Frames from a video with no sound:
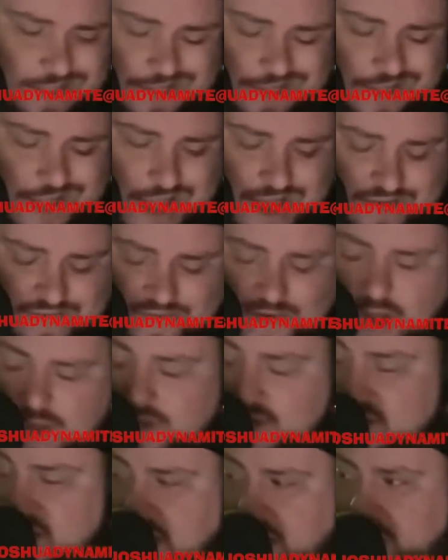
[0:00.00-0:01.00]
A lot of
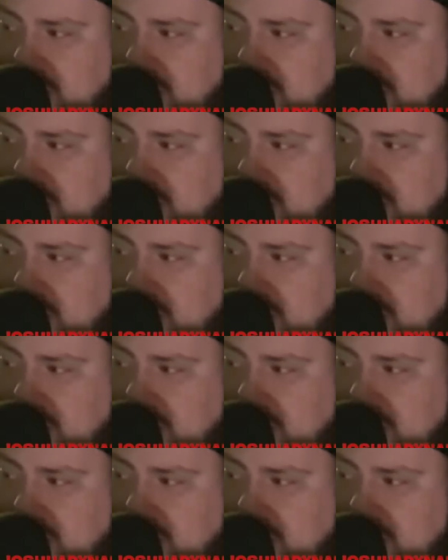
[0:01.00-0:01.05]
fathers